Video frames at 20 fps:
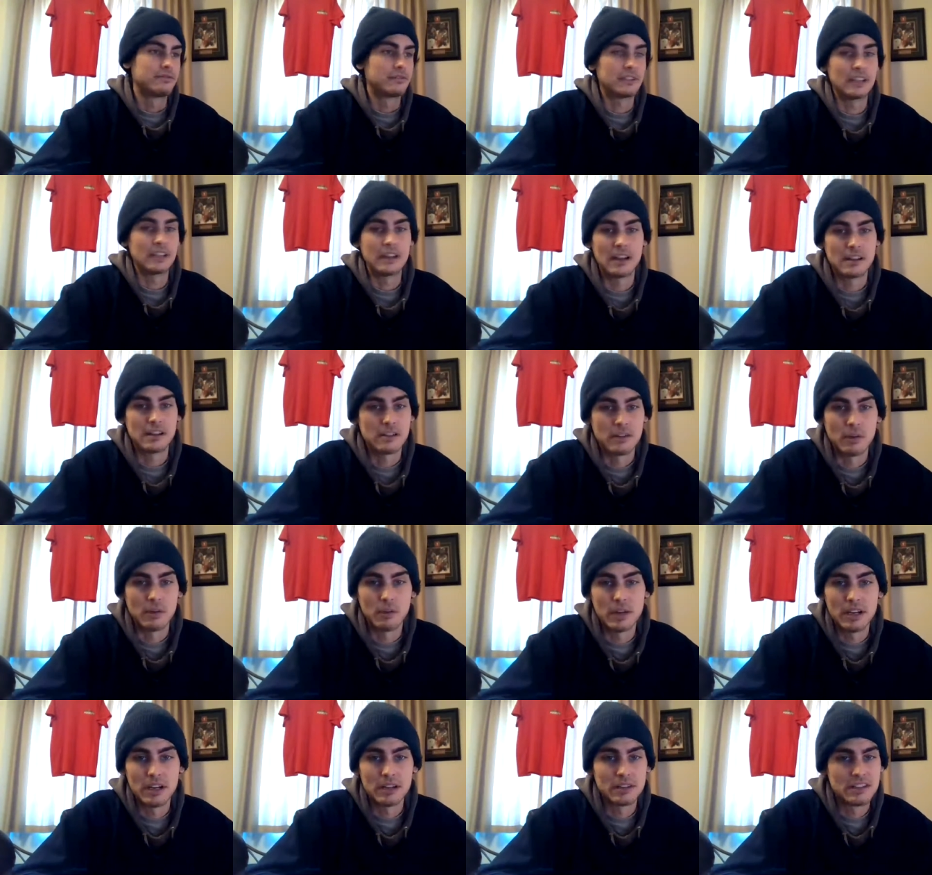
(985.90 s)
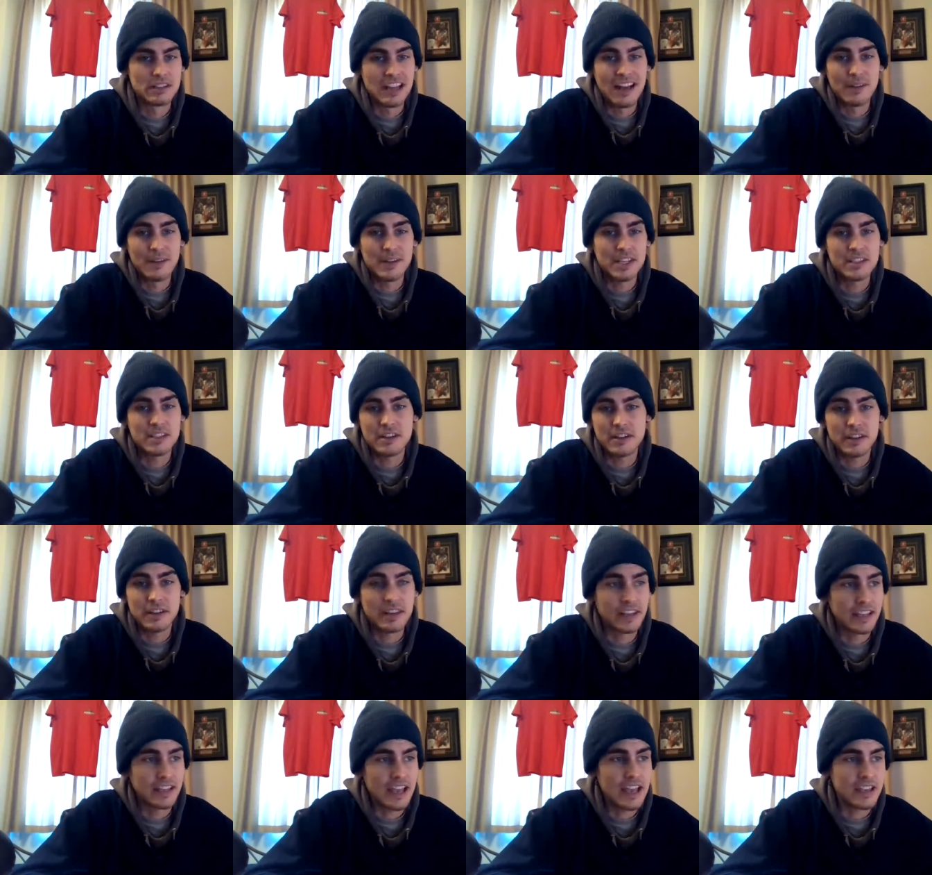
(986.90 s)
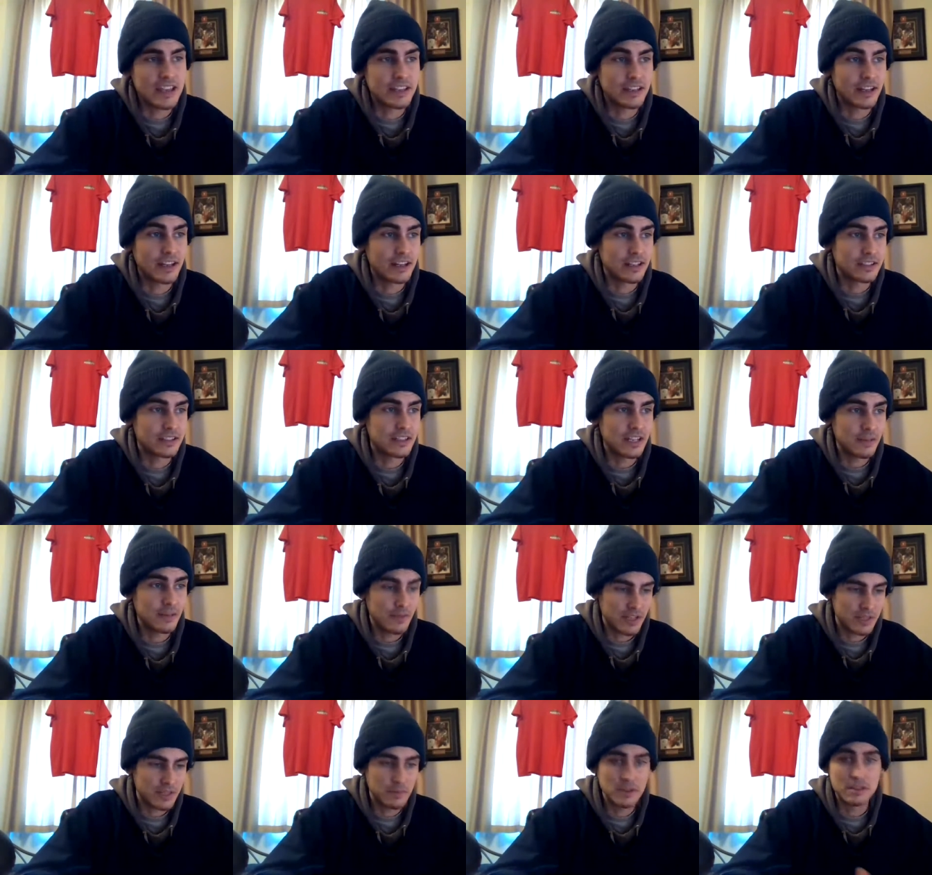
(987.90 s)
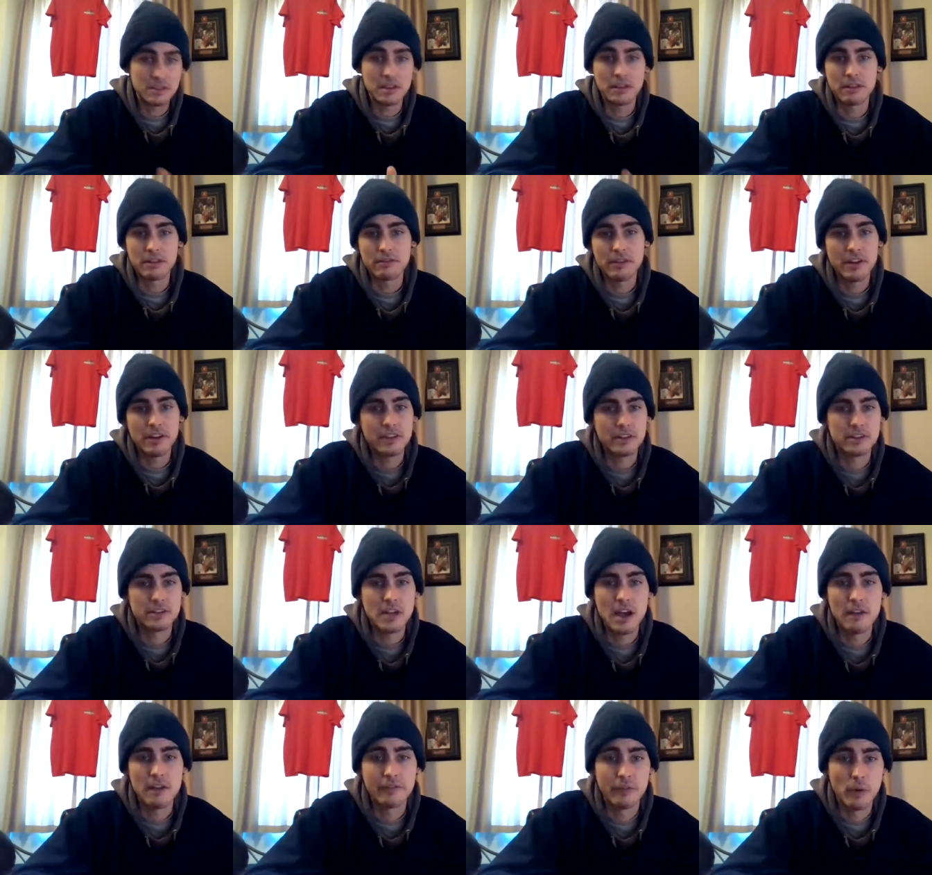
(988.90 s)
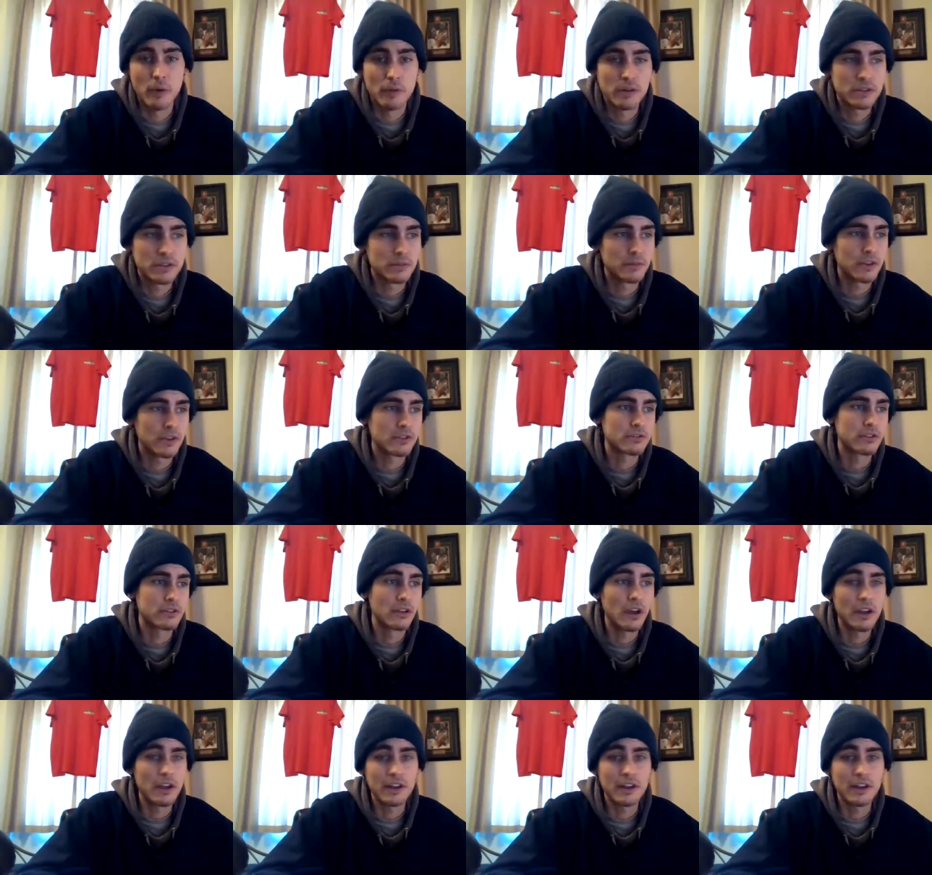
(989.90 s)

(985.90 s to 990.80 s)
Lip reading: I don't know what else, how easier it can get. You got a team that's missing 3 of their top forwards in Montreal.